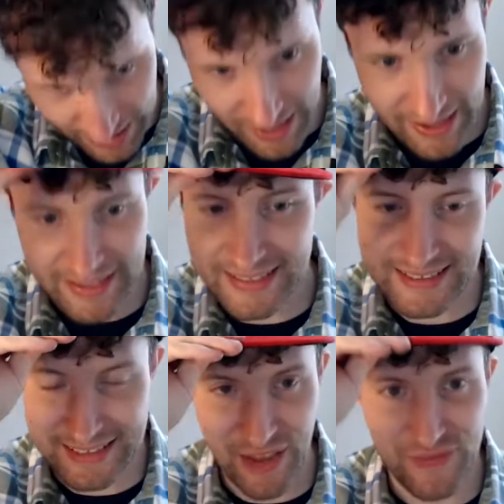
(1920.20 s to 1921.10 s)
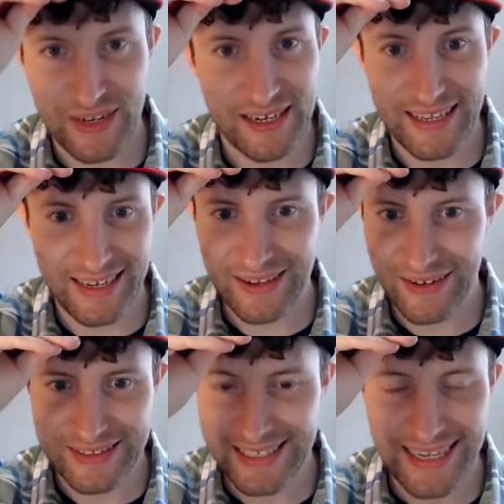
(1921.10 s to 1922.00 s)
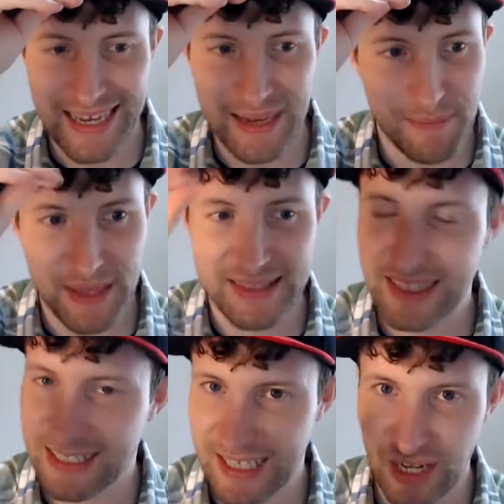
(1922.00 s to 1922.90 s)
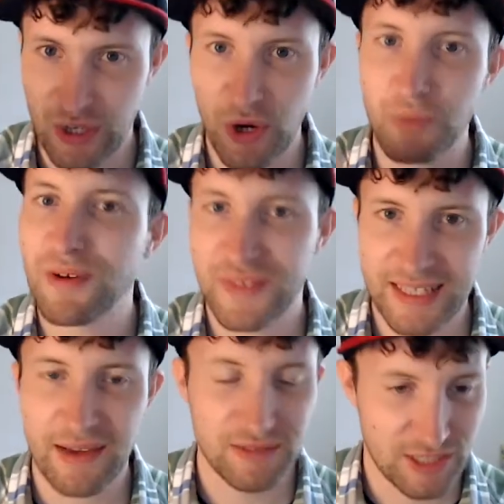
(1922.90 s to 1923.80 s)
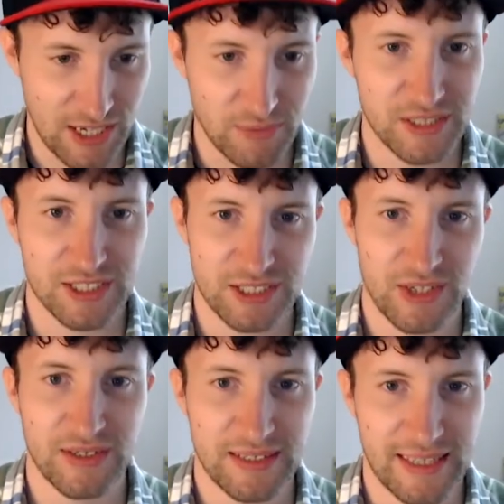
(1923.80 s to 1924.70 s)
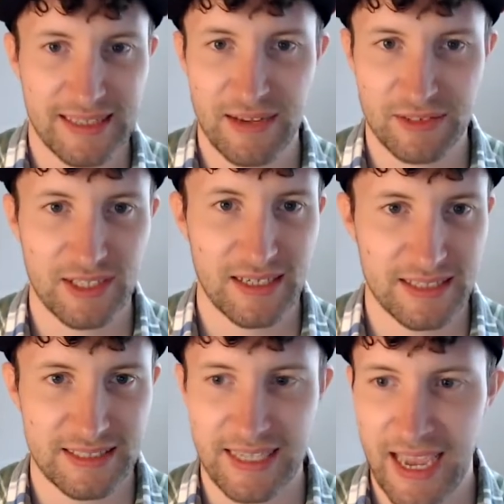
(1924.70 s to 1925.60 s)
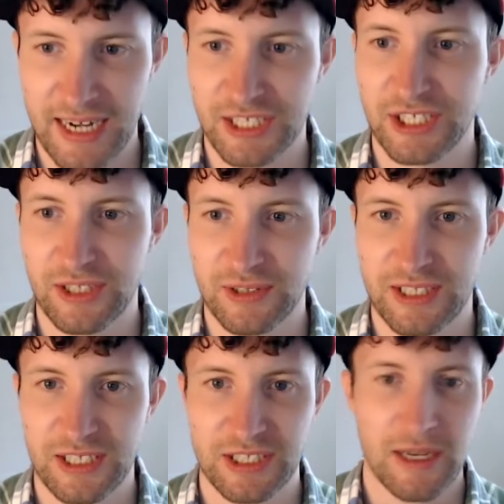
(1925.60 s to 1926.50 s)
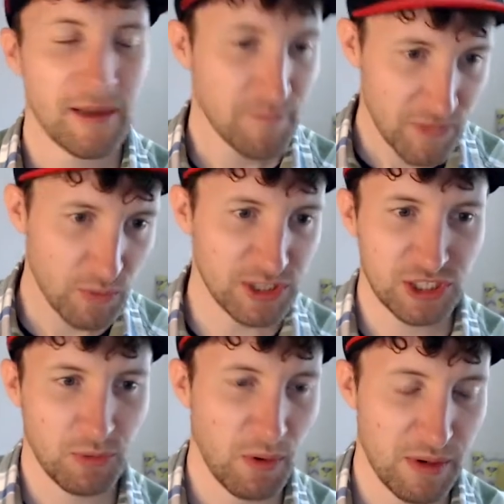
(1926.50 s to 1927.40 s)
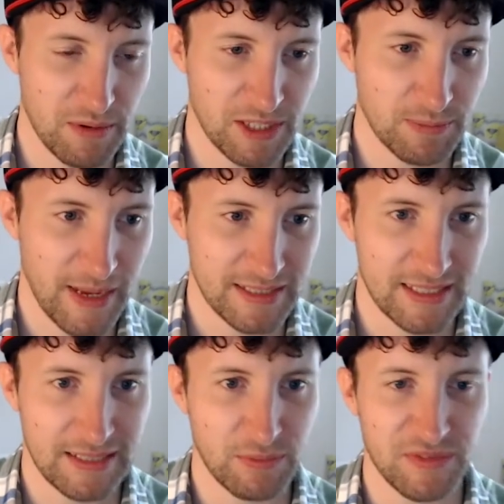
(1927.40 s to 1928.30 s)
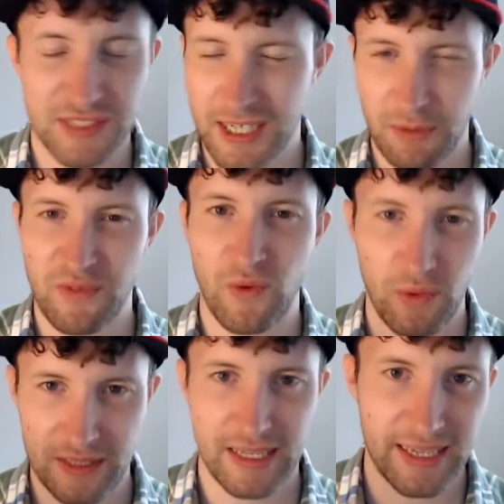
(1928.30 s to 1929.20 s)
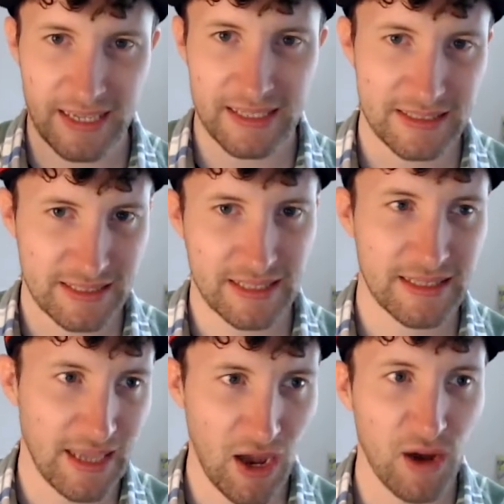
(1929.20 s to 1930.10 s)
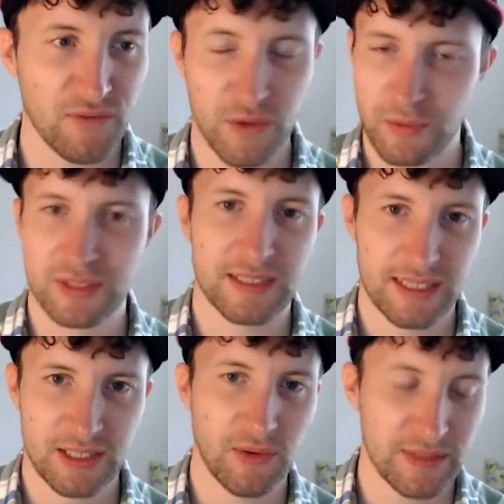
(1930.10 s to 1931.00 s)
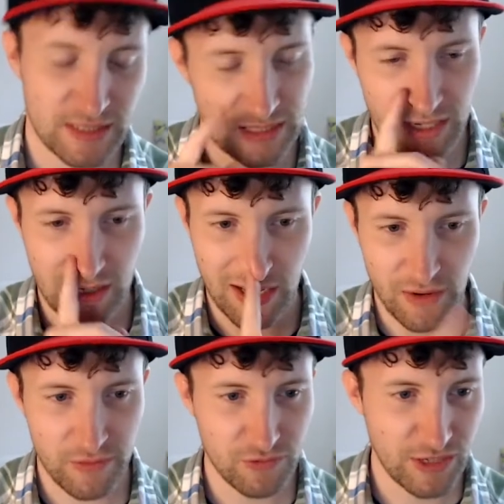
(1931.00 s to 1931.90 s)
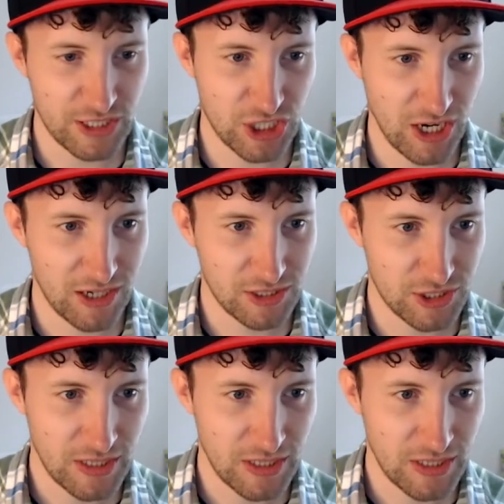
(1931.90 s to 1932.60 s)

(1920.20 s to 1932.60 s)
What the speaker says: He's definitely a god, but a god with a downside, which is good. And that downside is the energy usage, which is what we were expecting. We've seen it with all of the gears, that afterwards there's always this like a kind of a recharge